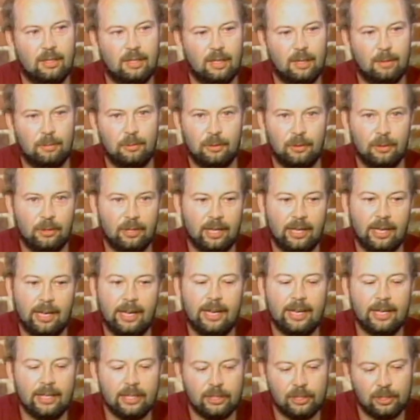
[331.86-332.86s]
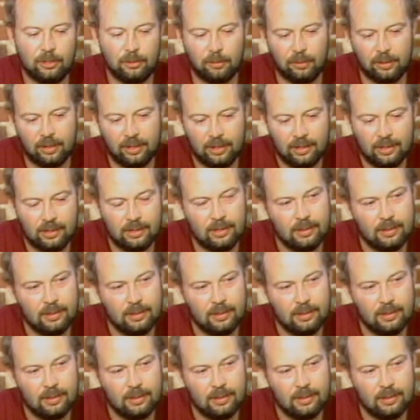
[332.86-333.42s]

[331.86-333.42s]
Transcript: I'm sure that adds to it.